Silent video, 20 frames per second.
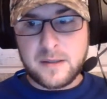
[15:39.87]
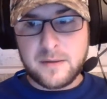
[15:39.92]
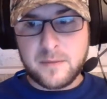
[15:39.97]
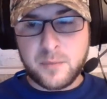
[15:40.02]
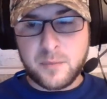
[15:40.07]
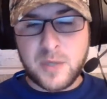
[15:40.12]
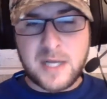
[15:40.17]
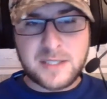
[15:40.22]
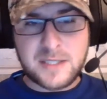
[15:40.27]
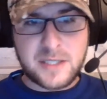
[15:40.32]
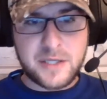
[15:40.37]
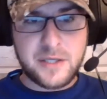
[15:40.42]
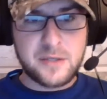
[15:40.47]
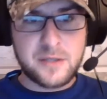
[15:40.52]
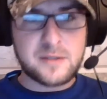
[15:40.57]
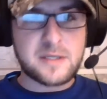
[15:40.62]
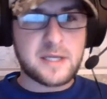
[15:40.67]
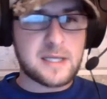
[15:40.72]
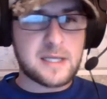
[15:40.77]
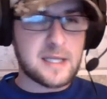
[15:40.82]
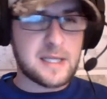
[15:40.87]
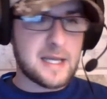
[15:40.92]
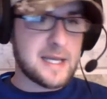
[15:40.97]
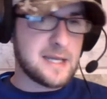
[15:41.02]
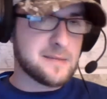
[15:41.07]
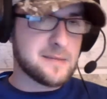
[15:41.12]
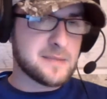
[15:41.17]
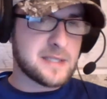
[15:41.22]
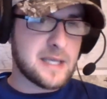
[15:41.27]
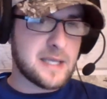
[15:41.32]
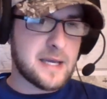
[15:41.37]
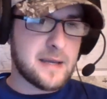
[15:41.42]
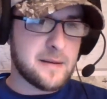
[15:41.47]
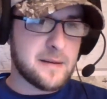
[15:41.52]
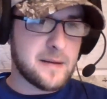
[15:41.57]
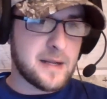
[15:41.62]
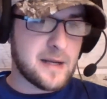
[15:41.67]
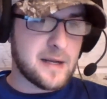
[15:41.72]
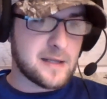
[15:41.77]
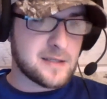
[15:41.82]
prosecution claims
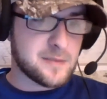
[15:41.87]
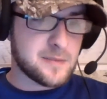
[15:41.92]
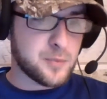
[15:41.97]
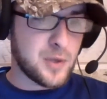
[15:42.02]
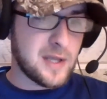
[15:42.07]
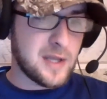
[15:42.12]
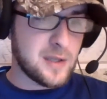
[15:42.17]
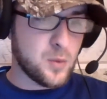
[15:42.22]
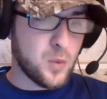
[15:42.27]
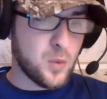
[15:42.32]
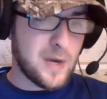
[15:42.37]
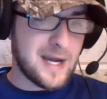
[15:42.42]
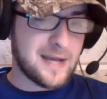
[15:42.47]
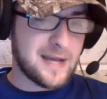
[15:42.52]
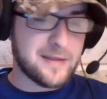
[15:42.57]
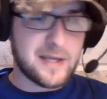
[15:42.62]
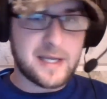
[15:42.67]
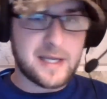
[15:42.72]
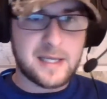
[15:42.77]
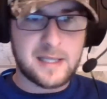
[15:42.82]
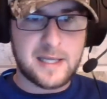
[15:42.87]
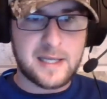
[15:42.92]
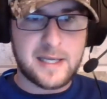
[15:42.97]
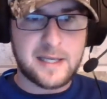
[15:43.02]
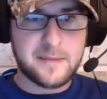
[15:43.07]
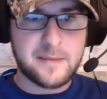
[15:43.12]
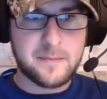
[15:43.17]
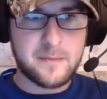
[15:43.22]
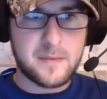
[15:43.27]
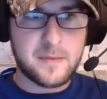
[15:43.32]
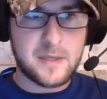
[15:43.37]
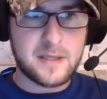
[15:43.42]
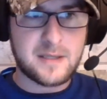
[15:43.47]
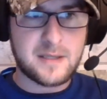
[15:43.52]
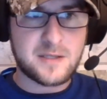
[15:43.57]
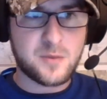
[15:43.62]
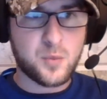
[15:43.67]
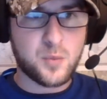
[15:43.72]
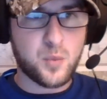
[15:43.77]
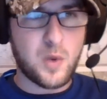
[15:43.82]
that, and it's probably why they claim, and
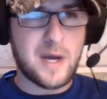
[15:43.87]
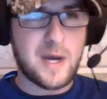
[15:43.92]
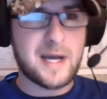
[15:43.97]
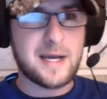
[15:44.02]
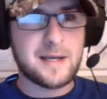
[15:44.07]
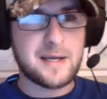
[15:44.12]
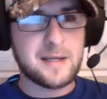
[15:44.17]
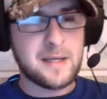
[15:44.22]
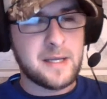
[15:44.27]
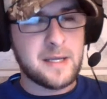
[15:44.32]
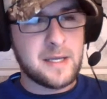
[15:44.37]
this why